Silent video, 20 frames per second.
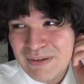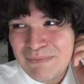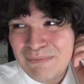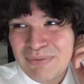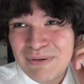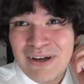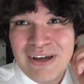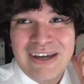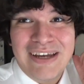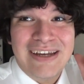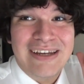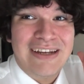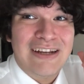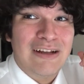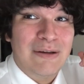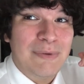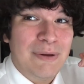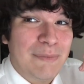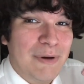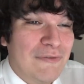But
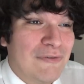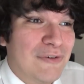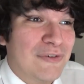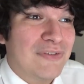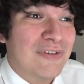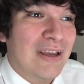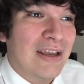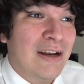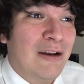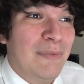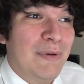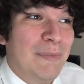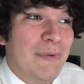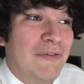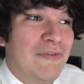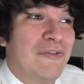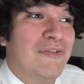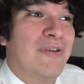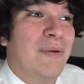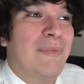it'll be my first. It'll be my
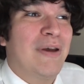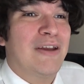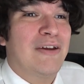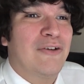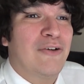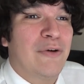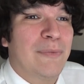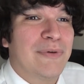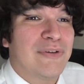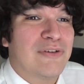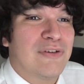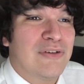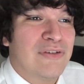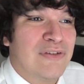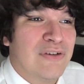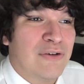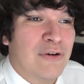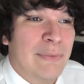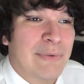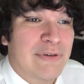first time back in Corpus
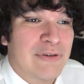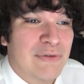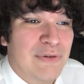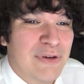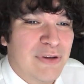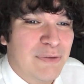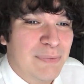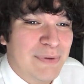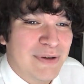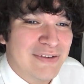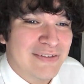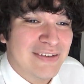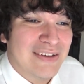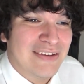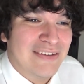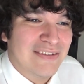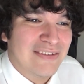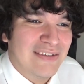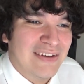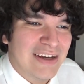to Corpus Christi
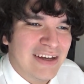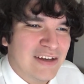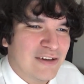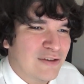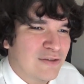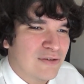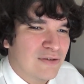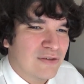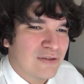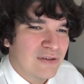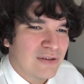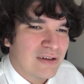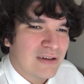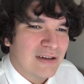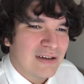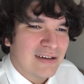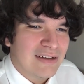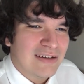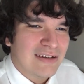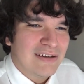since like. Crispy.
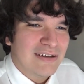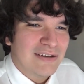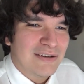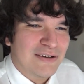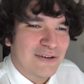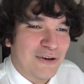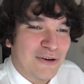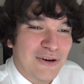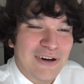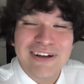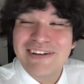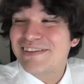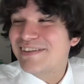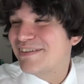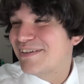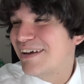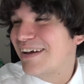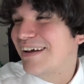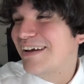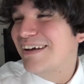
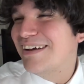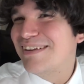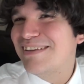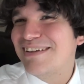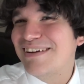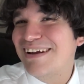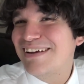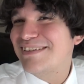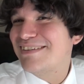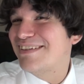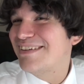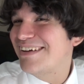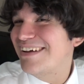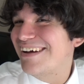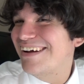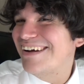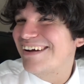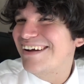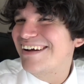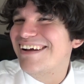Chris, did I say
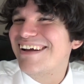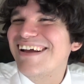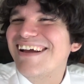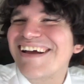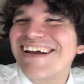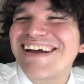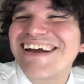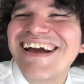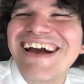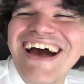Corpus Crispy?